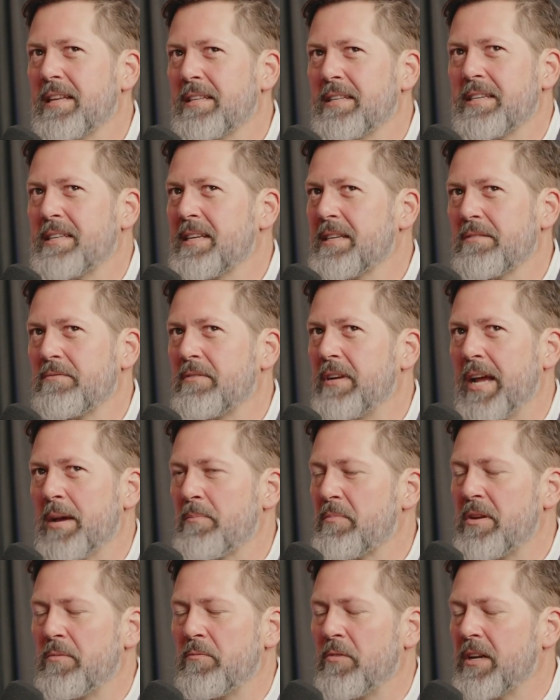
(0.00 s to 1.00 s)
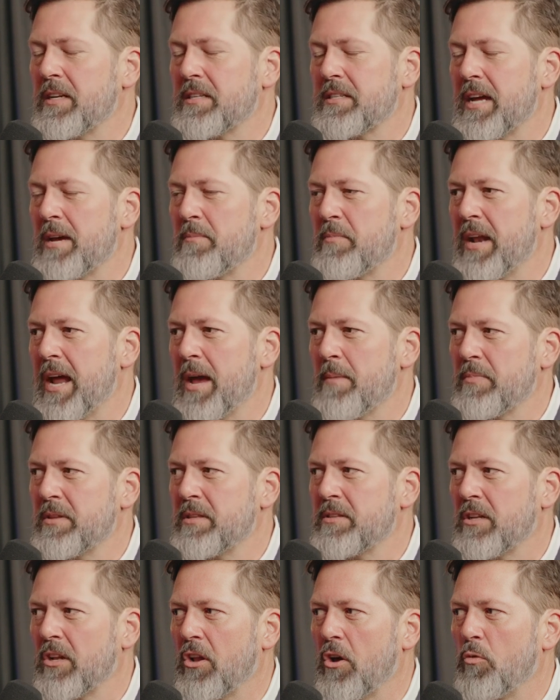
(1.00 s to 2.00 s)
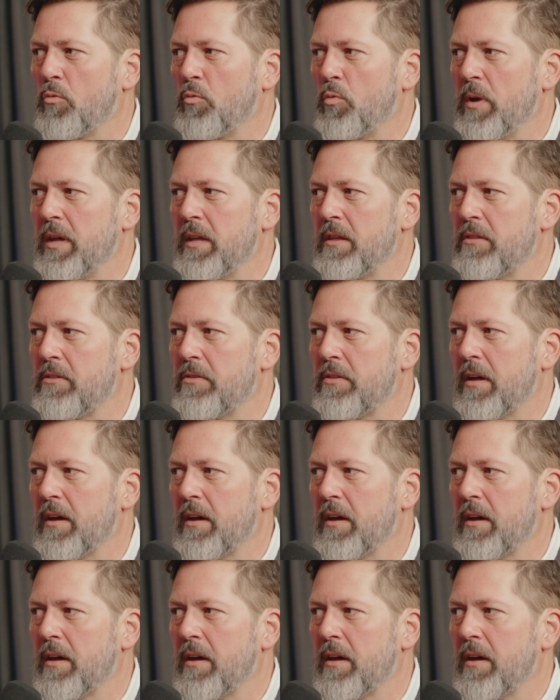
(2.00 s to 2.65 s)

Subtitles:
it doesn't really happen in real estate, but it happens a lot with.